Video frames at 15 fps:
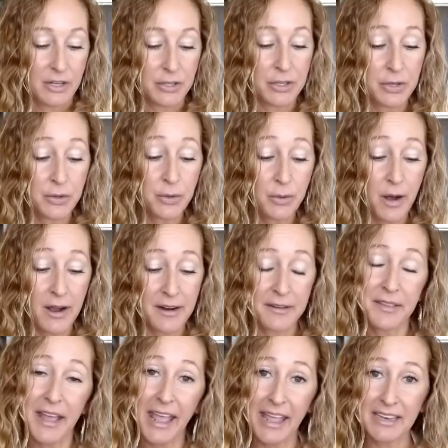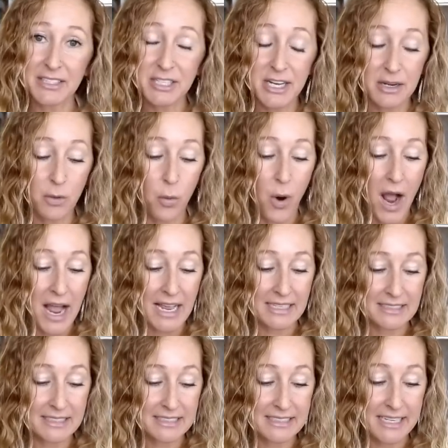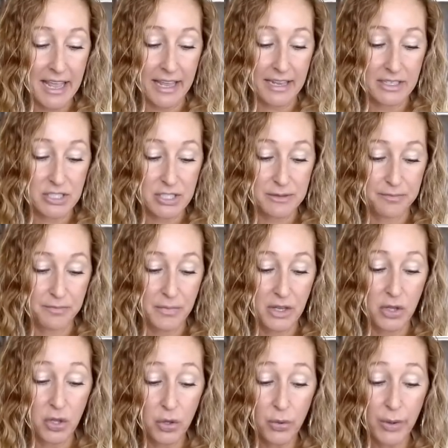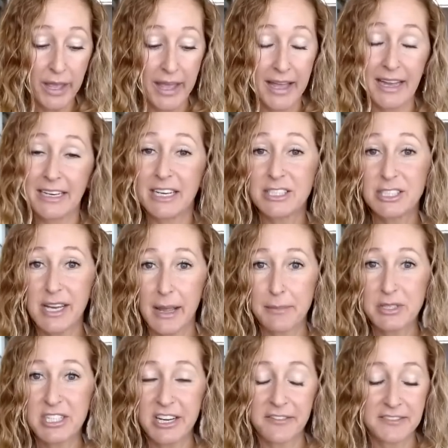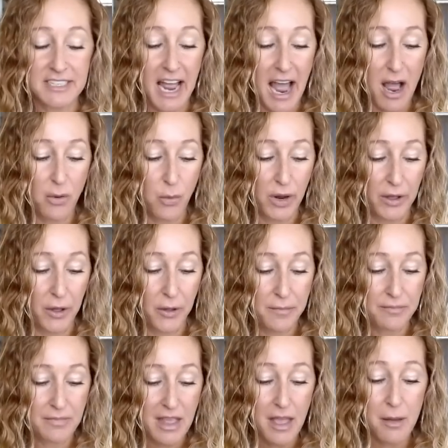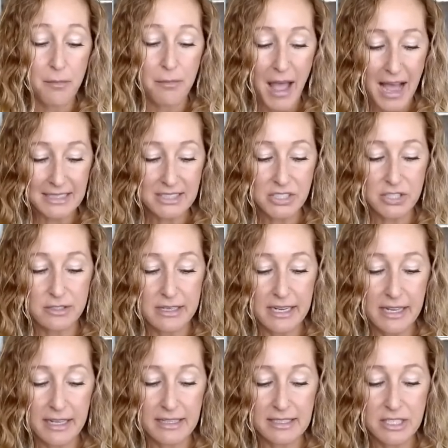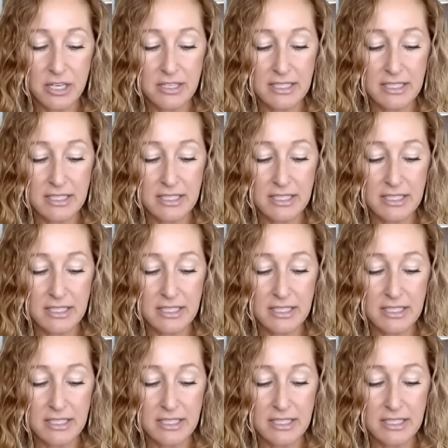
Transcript: You are the ancient wise sage. You can shapeshift at will. Mastery is your